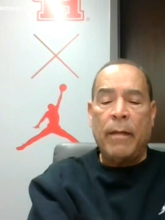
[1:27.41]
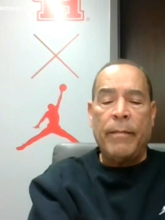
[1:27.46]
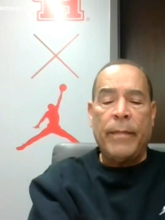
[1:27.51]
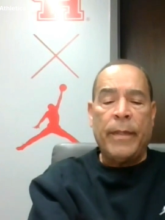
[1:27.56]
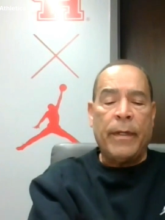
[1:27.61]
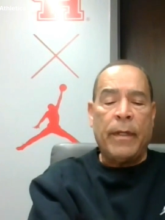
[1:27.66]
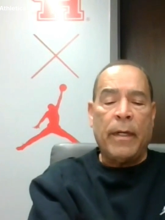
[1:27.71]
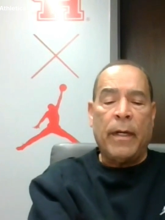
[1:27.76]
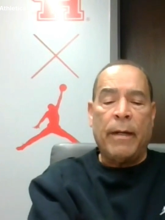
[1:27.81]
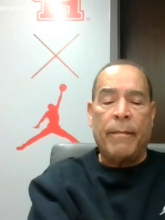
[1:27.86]

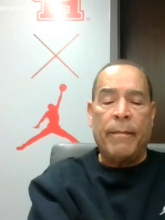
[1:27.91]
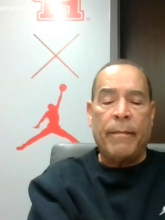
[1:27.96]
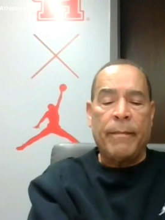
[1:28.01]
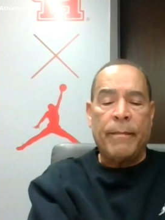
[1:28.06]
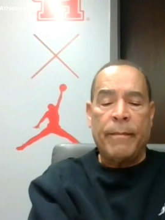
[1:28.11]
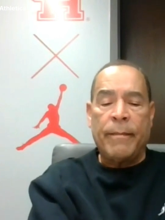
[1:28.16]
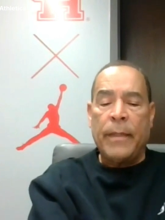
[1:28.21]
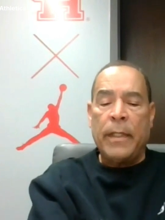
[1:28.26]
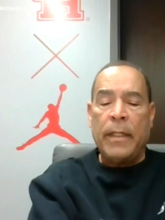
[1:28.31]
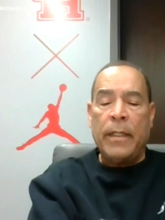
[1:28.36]
But
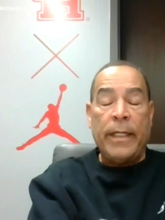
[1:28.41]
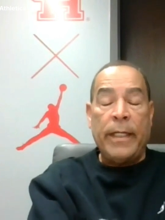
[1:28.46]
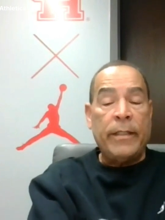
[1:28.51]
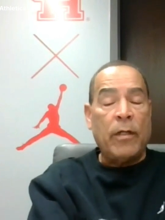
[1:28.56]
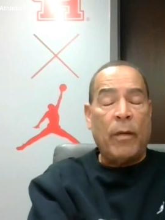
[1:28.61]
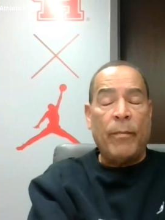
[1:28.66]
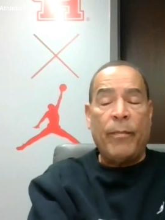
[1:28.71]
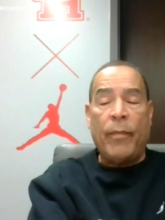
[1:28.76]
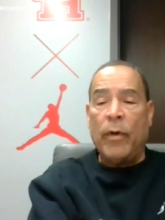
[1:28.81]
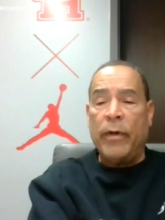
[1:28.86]

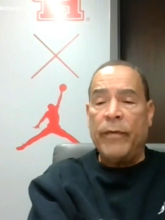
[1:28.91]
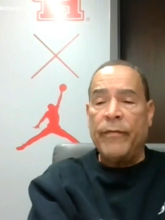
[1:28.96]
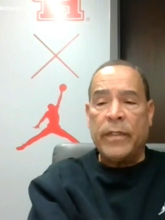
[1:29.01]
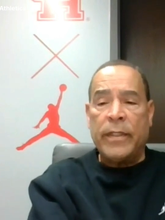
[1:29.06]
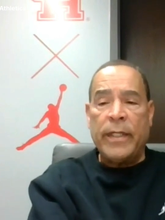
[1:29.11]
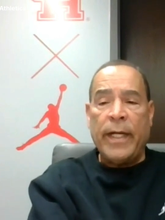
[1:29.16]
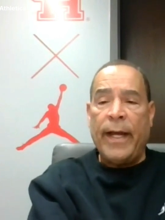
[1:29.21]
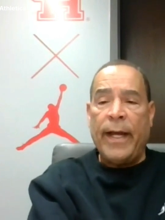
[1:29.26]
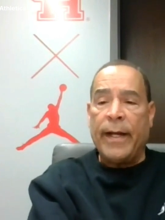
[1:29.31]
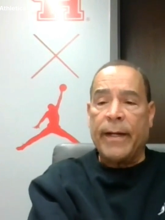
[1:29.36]
he's our point of
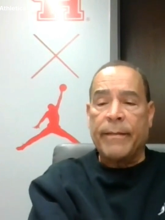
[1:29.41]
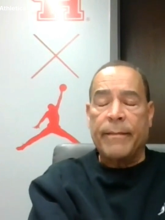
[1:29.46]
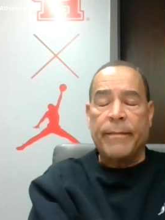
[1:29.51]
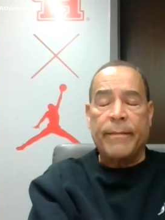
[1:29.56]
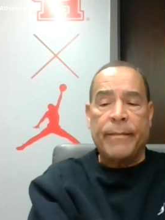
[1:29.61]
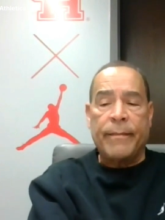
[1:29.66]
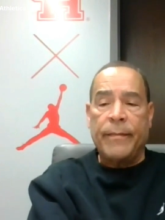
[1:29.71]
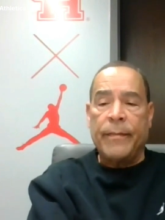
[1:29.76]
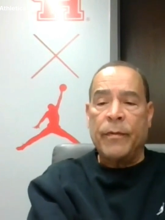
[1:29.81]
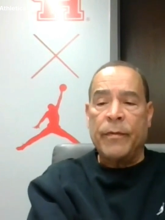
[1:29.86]
attack
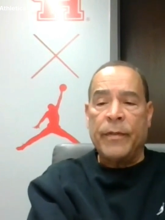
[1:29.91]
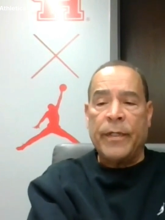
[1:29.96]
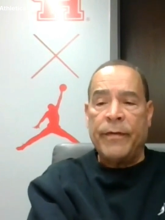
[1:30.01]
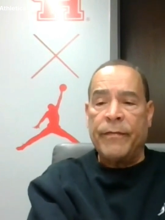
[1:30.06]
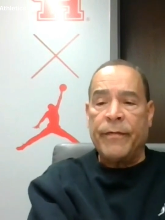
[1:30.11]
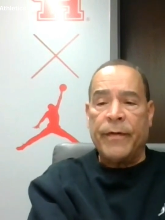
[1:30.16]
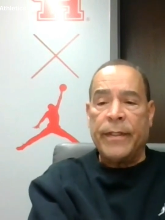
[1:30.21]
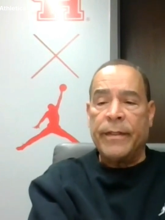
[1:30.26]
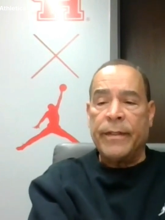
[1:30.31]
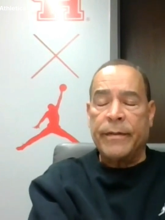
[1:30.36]
on
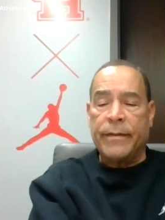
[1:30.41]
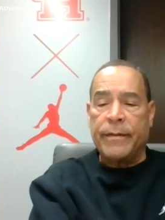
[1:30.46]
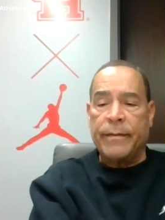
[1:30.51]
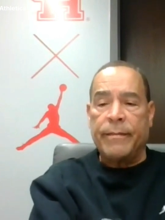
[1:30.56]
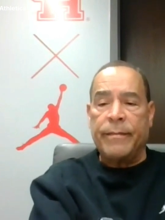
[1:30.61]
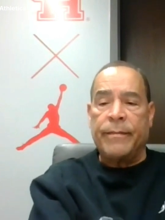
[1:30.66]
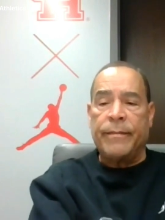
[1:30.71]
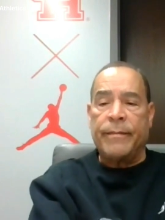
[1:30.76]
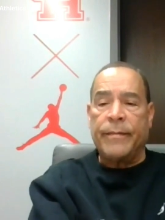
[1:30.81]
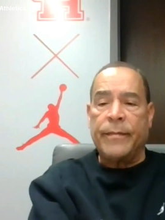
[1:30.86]

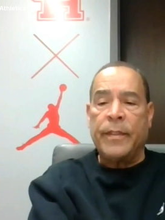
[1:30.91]
defense,